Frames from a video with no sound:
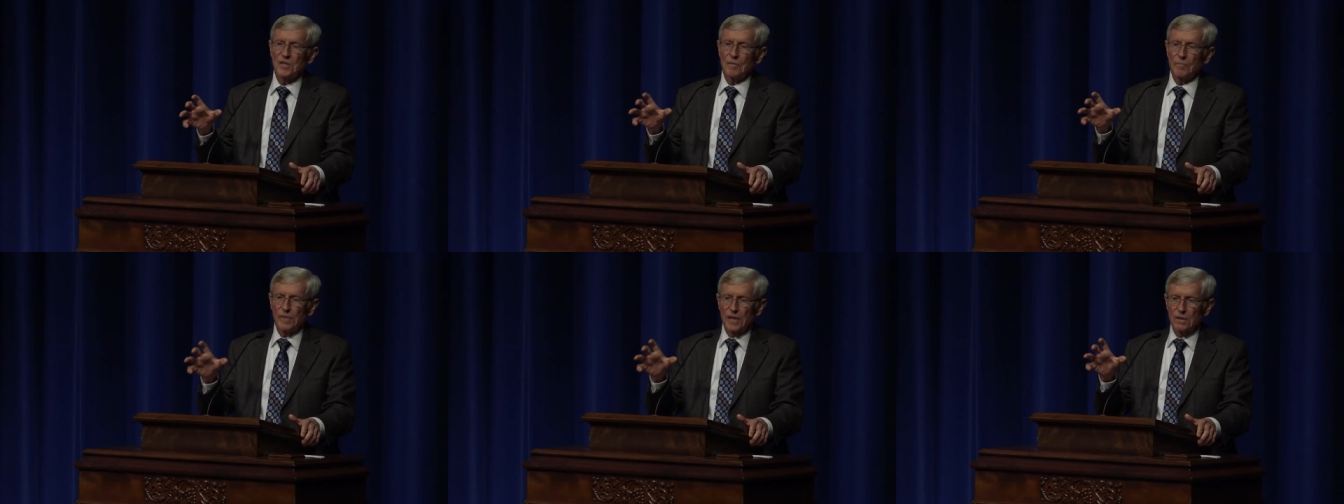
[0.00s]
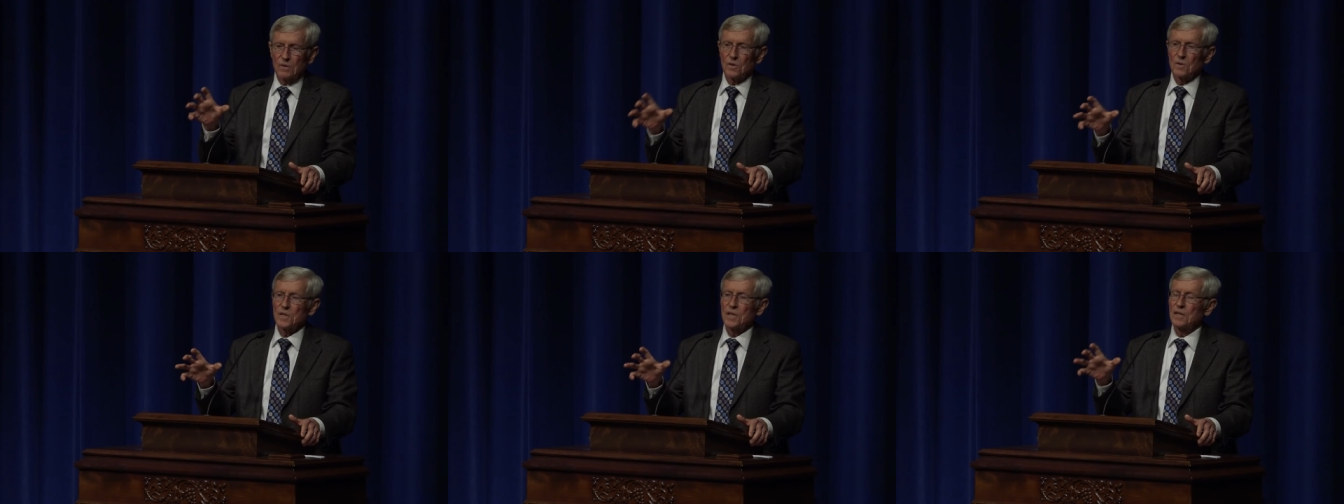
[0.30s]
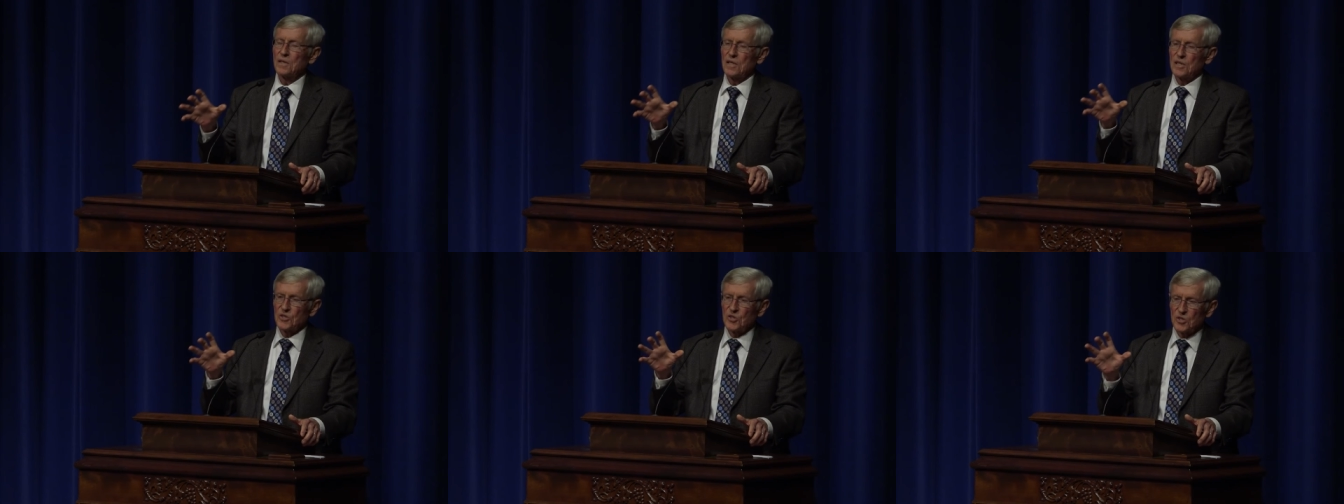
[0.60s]
to build
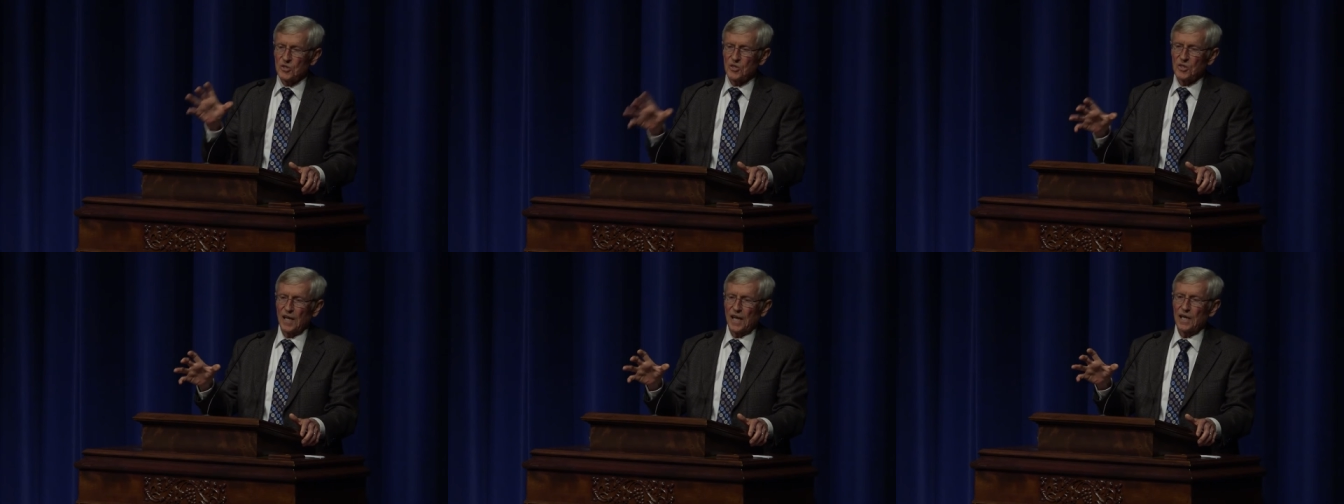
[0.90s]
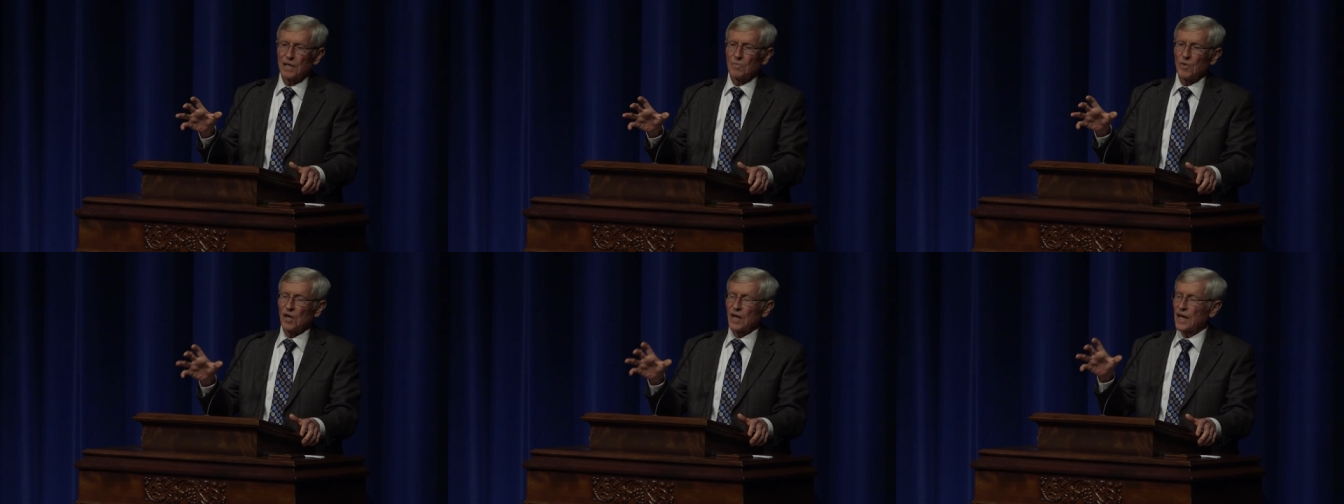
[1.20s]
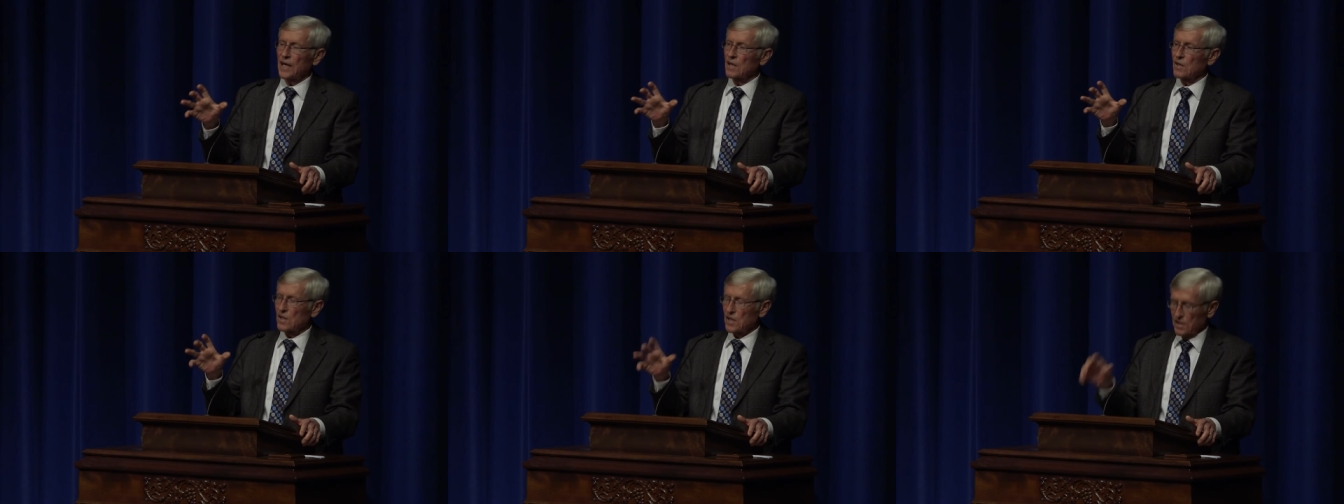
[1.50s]
a sustainable
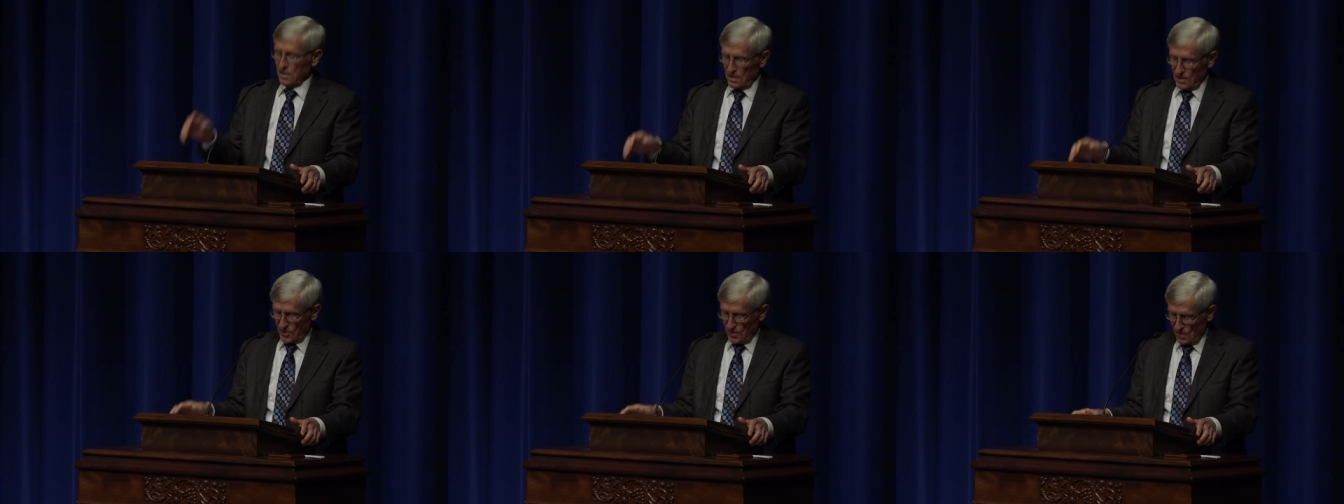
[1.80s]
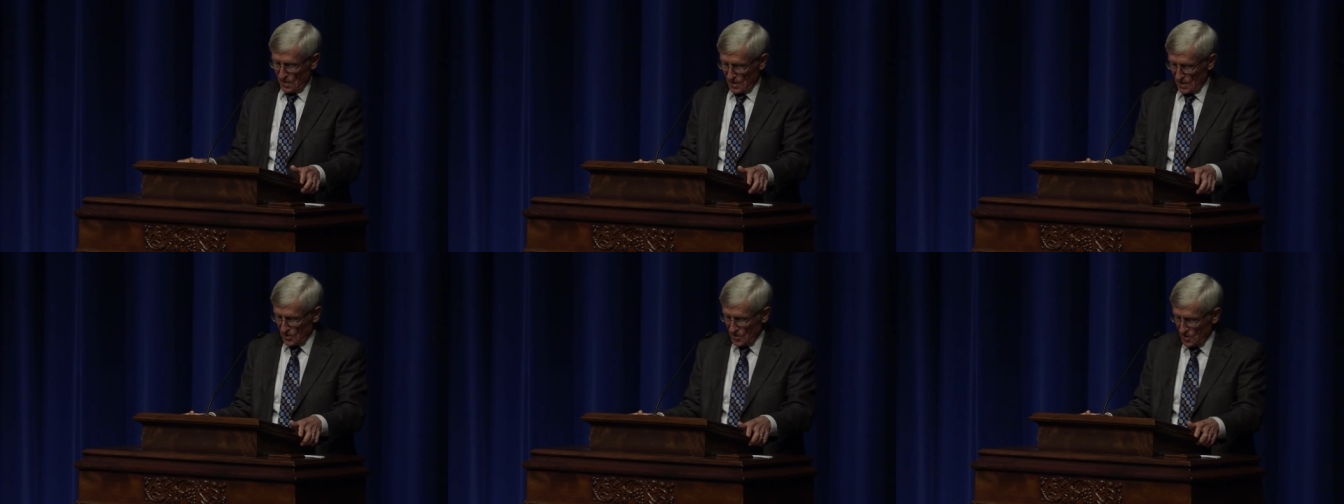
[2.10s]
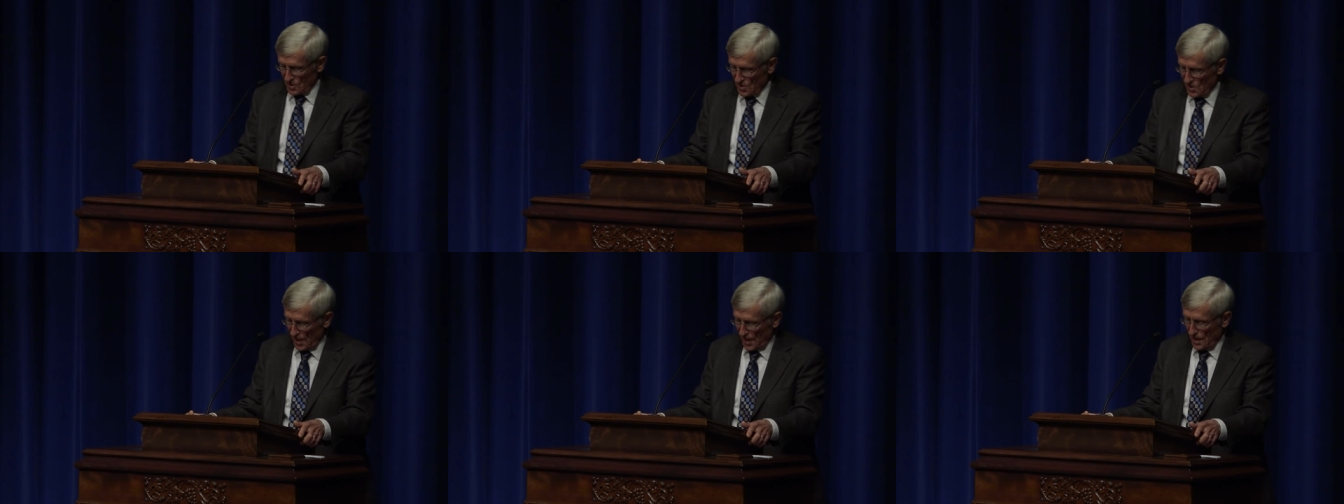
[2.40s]
agriculture and a
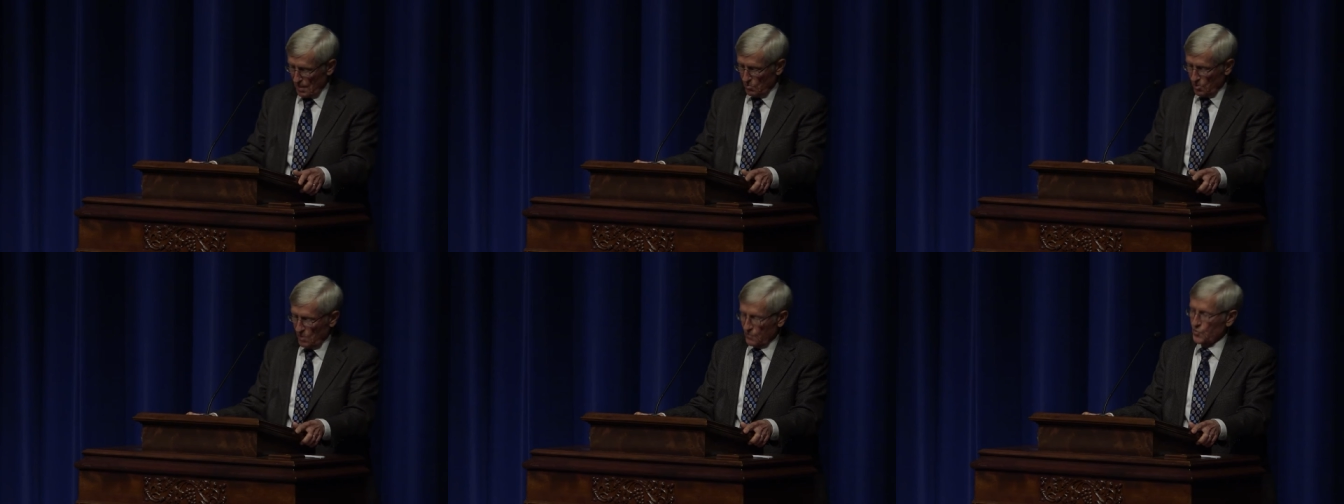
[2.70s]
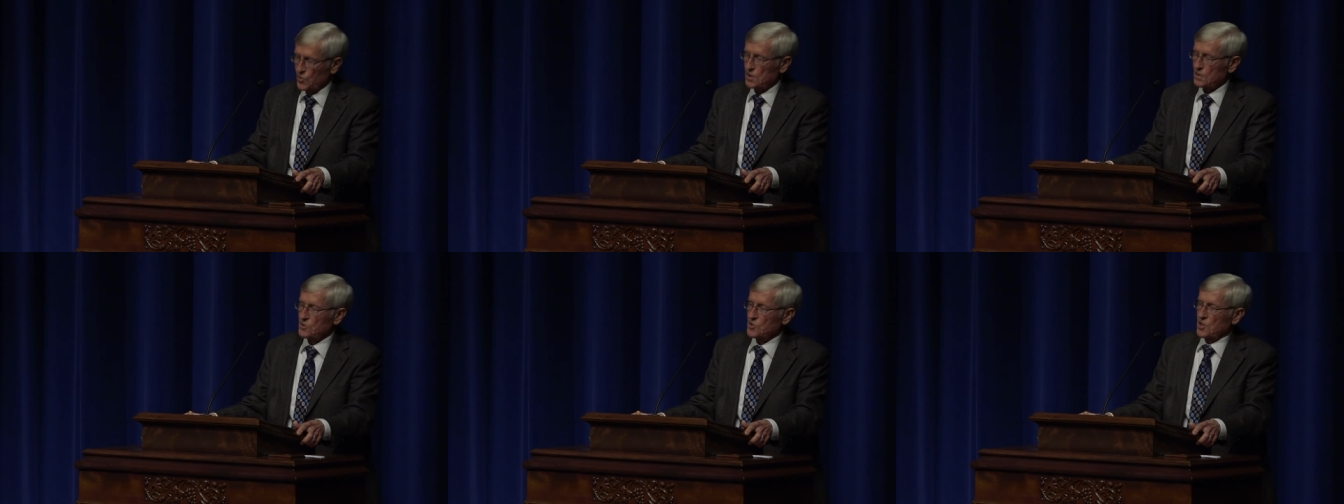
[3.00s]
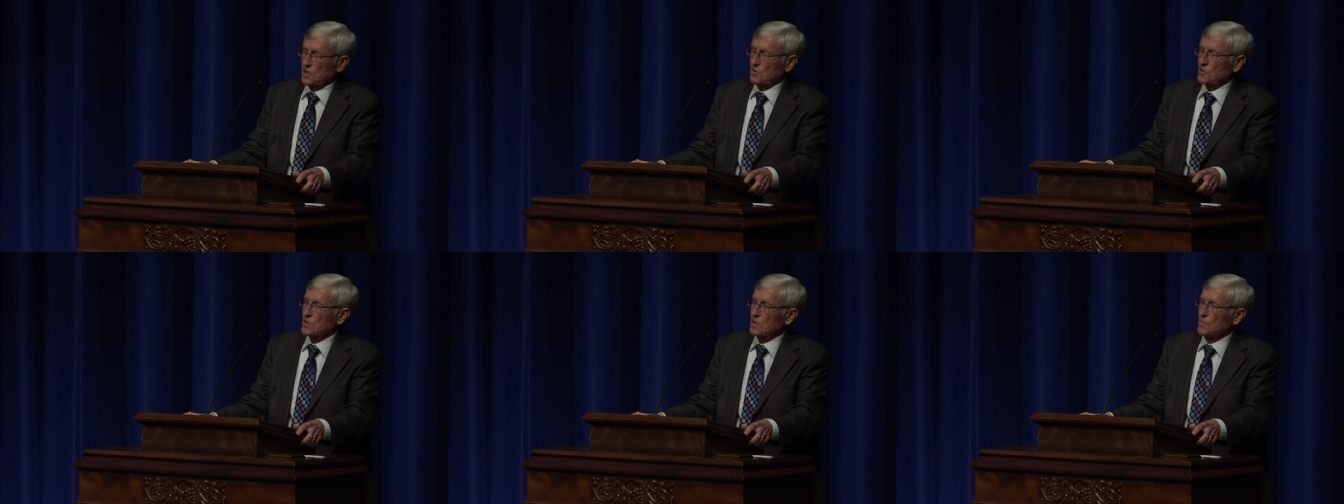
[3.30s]
sustainable food
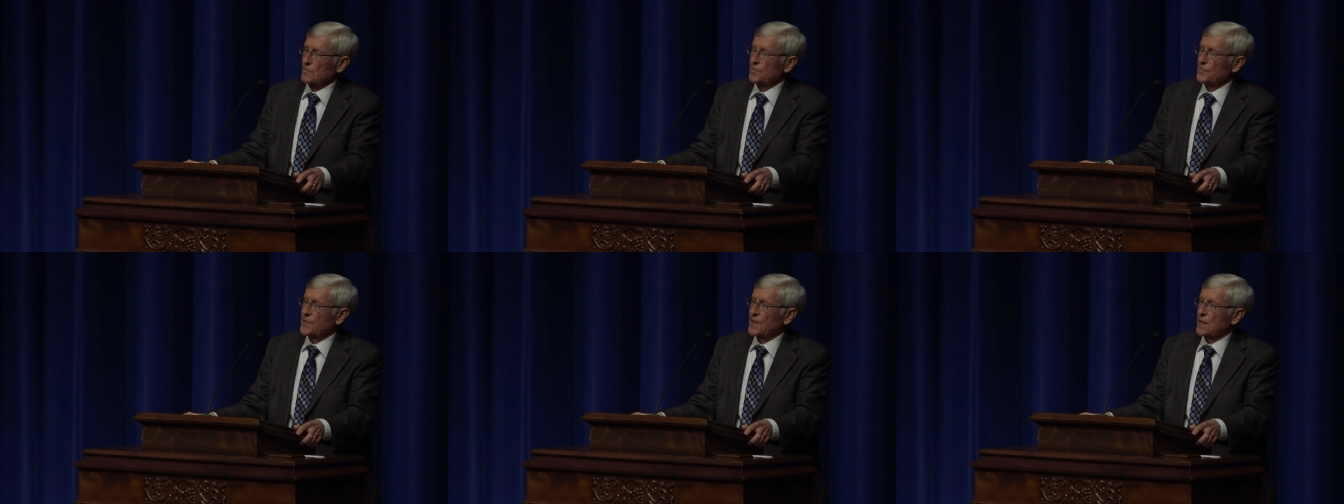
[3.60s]
system.